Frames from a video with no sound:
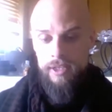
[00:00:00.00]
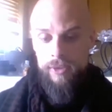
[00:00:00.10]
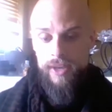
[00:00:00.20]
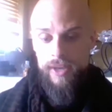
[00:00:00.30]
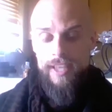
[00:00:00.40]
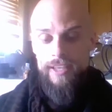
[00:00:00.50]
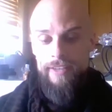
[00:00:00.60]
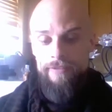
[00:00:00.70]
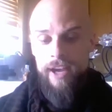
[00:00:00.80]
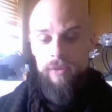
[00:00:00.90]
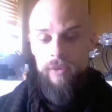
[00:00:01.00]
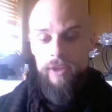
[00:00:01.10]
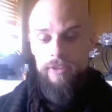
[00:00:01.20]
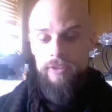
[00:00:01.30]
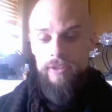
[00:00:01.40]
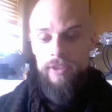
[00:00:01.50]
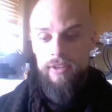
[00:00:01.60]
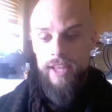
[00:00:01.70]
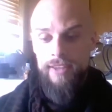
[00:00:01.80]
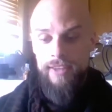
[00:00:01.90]
to identify with,
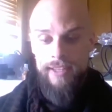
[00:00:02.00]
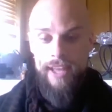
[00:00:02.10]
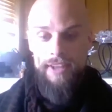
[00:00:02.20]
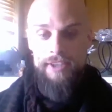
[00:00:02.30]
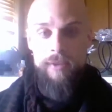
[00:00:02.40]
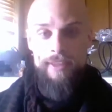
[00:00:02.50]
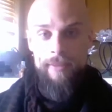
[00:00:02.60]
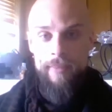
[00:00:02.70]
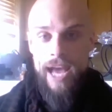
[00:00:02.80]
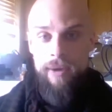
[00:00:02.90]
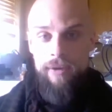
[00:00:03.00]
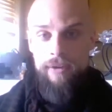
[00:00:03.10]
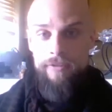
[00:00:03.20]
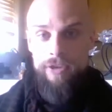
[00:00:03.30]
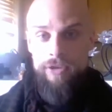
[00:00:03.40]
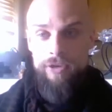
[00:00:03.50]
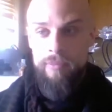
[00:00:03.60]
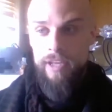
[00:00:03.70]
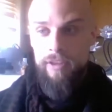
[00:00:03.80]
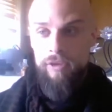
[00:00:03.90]
that takes away the power of the true
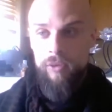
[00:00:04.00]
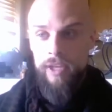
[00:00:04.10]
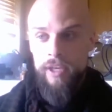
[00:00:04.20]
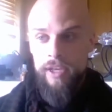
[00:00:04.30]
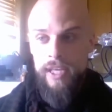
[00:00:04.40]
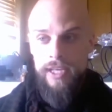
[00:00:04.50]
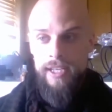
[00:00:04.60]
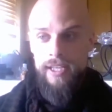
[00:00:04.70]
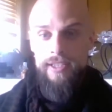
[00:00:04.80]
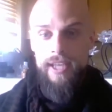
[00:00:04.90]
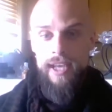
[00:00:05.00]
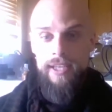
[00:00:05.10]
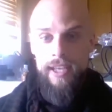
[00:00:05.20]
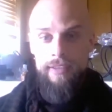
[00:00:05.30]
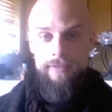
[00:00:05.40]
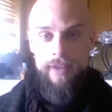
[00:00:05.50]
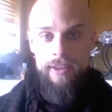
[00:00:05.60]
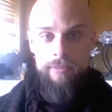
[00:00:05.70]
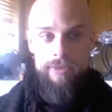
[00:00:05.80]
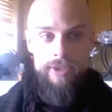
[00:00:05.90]
myth when idiots identify
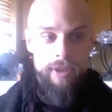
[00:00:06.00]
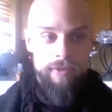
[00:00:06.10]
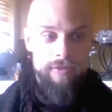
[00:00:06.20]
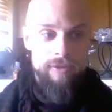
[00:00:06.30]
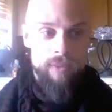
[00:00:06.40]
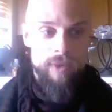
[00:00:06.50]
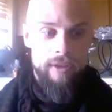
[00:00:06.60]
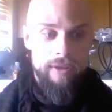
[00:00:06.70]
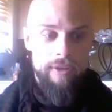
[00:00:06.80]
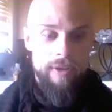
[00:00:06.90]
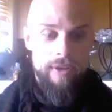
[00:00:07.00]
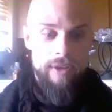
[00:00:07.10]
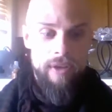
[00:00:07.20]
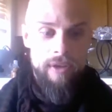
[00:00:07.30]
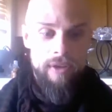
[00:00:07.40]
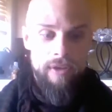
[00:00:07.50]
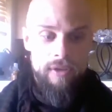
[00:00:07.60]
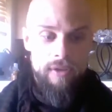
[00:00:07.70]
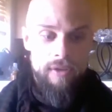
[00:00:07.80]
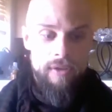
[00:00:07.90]
themselves with
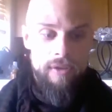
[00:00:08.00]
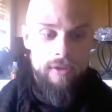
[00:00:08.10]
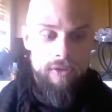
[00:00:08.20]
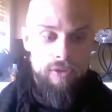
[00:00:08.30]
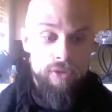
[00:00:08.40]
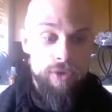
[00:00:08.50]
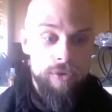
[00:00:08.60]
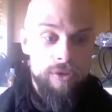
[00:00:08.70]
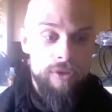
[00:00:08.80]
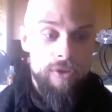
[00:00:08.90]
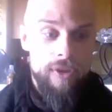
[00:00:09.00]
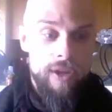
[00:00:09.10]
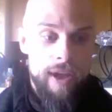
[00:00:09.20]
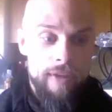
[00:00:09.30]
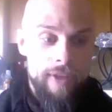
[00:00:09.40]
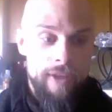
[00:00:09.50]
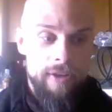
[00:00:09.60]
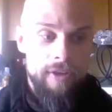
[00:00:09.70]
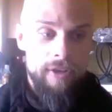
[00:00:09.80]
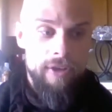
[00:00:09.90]
truth and
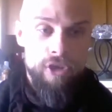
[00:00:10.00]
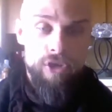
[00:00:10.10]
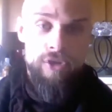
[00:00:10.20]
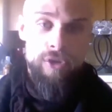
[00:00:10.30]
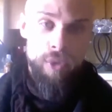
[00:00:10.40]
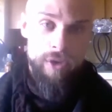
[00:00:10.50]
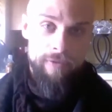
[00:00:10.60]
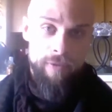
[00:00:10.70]
then distort it